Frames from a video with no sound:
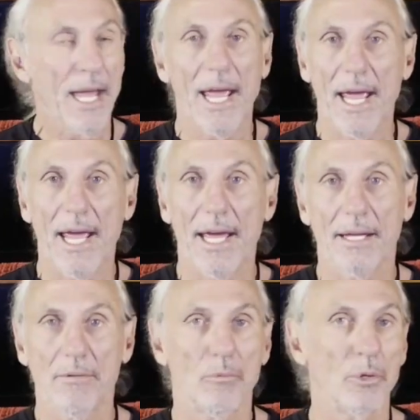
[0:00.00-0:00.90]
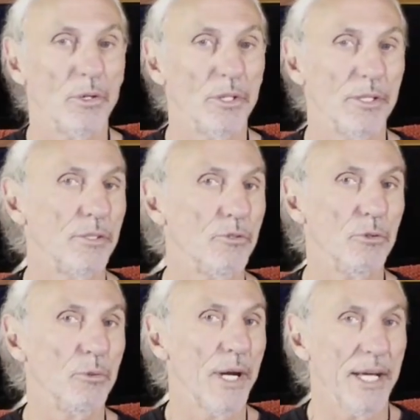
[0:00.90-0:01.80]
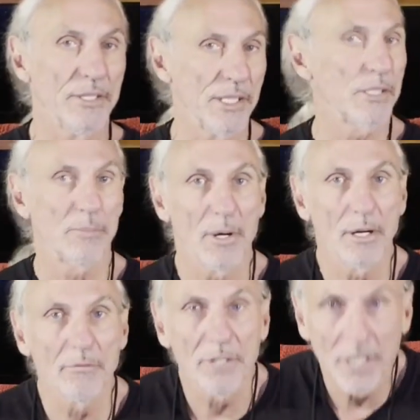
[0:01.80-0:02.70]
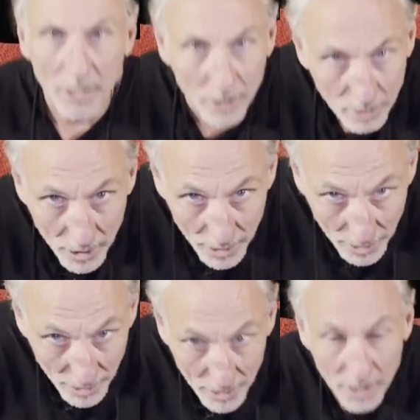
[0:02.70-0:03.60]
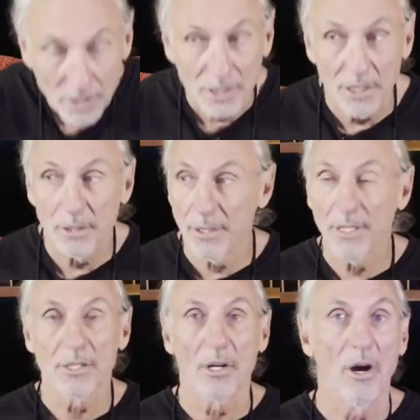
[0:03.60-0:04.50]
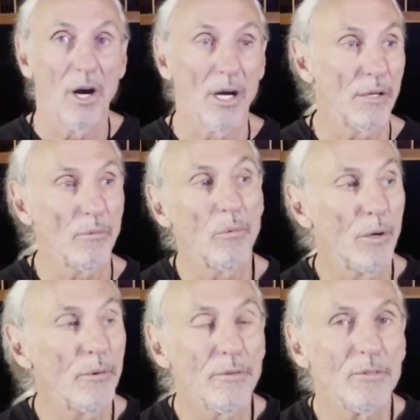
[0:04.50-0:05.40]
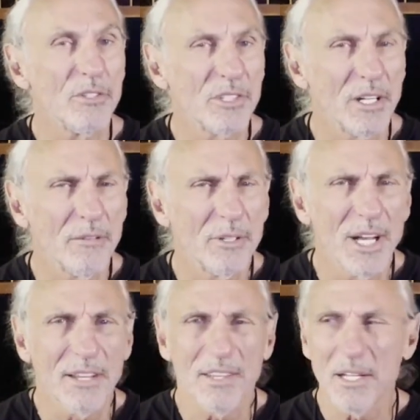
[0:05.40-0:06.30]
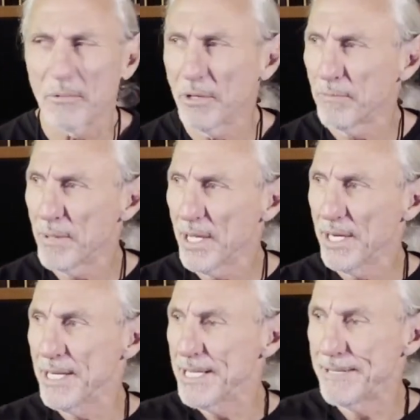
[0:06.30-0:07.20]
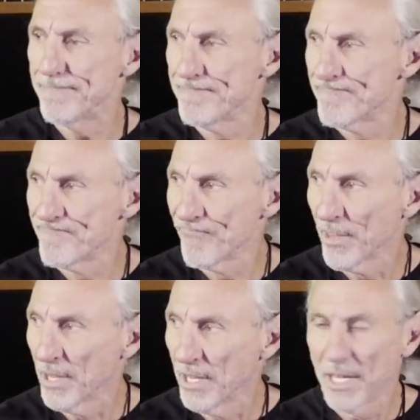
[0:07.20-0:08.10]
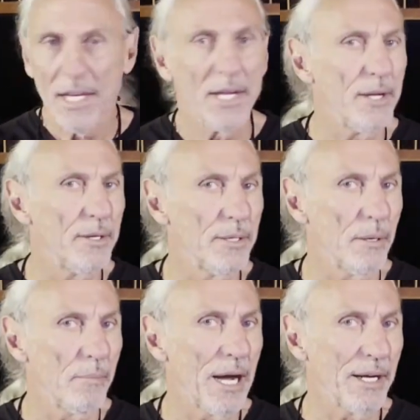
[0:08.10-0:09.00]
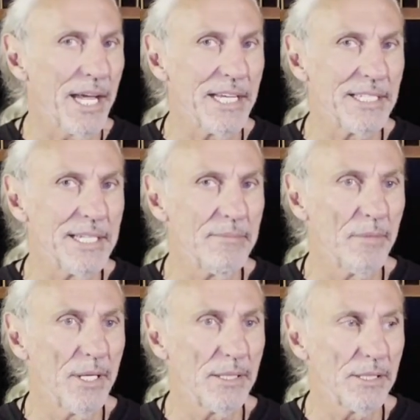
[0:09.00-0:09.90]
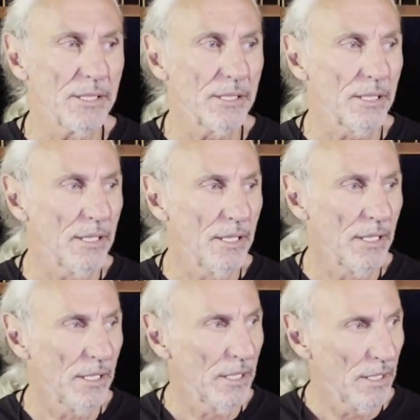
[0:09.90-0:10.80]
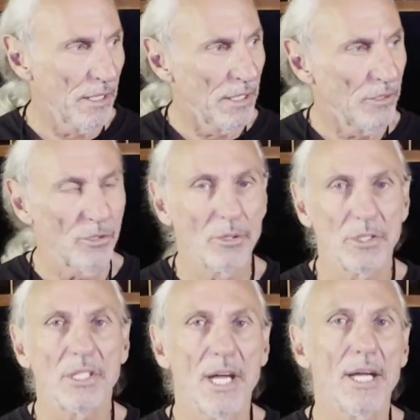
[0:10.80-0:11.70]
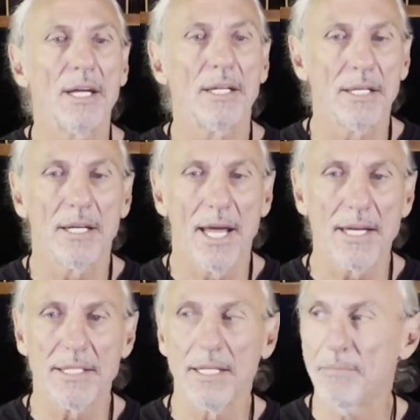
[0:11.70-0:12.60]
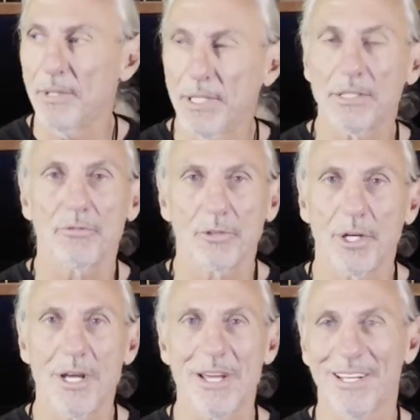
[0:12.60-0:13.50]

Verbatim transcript: and we're going to do a six-part video series on what we've discovered. I think we've been here about eighteen months, so it's taken eighteen months for